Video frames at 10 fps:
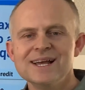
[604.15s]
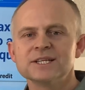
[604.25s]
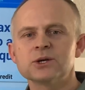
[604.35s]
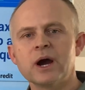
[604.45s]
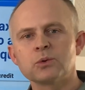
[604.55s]

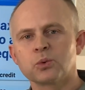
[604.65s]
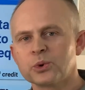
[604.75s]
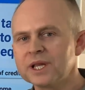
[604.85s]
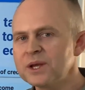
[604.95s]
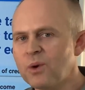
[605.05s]
So I
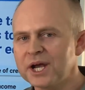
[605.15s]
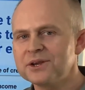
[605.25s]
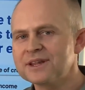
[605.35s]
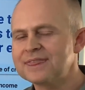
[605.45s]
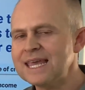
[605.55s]
really want
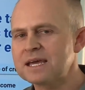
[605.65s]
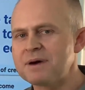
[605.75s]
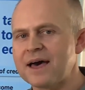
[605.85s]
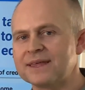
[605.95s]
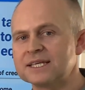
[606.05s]
you to think
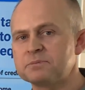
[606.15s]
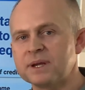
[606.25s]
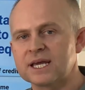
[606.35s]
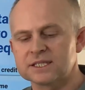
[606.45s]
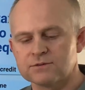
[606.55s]
about this
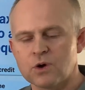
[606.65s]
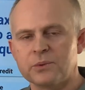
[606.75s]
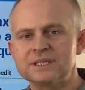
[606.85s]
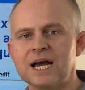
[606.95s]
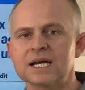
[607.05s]
because of what
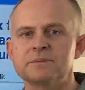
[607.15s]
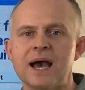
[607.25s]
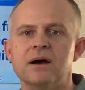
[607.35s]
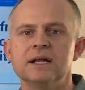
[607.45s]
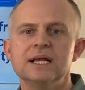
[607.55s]
we talked
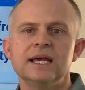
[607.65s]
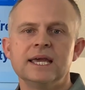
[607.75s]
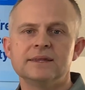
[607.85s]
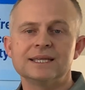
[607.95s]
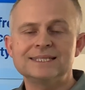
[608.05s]
about
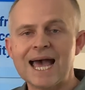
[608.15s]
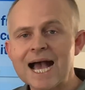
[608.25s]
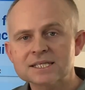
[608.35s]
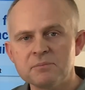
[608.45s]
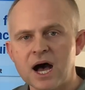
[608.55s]
in the
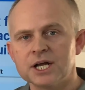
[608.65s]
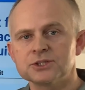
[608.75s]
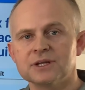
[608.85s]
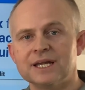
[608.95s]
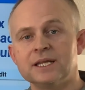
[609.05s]
tax
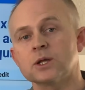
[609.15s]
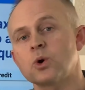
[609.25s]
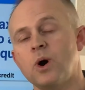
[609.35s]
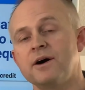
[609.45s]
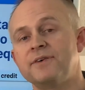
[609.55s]
module and in the
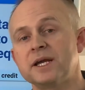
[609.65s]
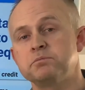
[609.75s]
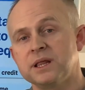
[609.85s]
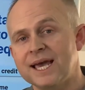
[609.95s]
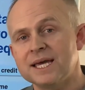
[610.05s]

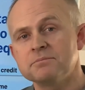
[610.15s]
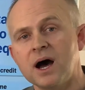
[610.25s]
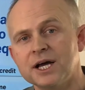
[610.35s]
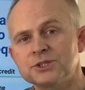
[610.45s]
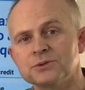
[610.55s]
qualified plan
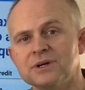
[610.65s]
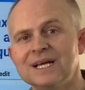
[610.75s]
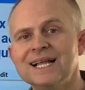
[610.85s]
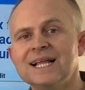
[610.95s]
module.